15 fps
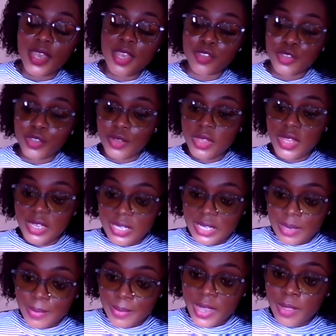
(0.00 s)
And so there are
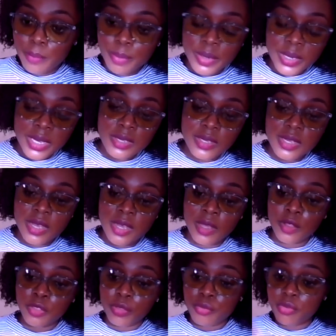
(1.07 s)
some companies
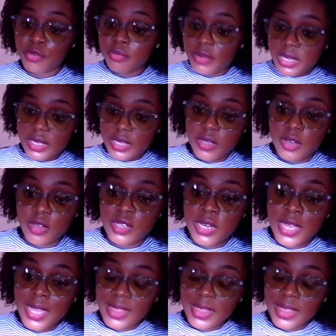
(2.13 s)
through research